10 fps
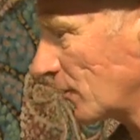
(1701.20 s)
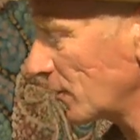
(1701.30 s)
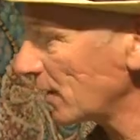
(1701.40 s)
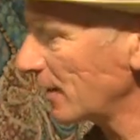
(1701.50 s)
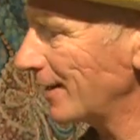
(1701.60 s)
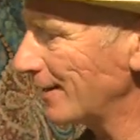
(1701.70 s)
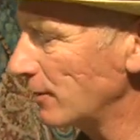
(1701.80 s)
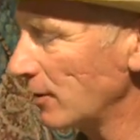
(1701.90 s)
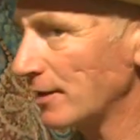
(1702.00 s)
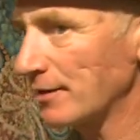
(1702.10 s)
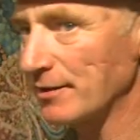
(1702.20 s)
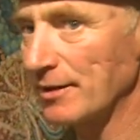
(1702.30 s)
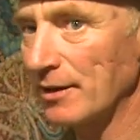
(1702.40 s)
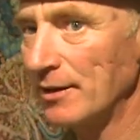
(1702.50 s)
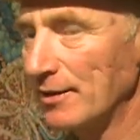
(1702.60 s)
It's like a headline and
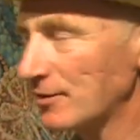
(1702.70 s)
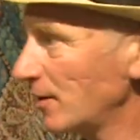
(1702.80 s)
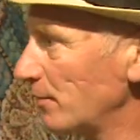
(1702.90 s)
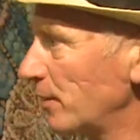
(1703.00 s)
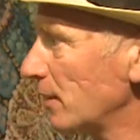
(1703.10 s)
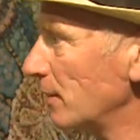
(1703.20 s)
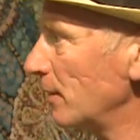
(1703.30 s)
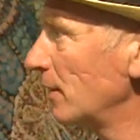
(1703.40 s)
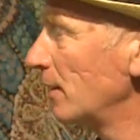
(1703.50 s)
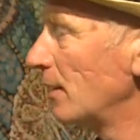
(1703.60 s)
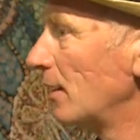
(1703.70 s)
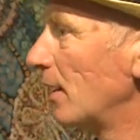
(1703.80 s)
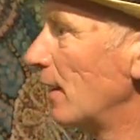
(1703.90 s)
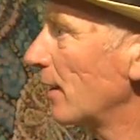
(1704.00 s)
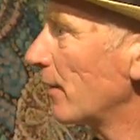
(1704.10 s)
a subhead.
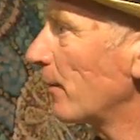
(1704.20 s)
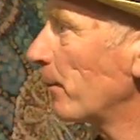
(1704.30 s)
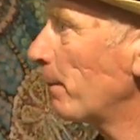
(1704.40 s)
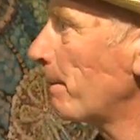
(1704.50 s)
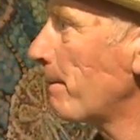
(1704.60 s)
Um,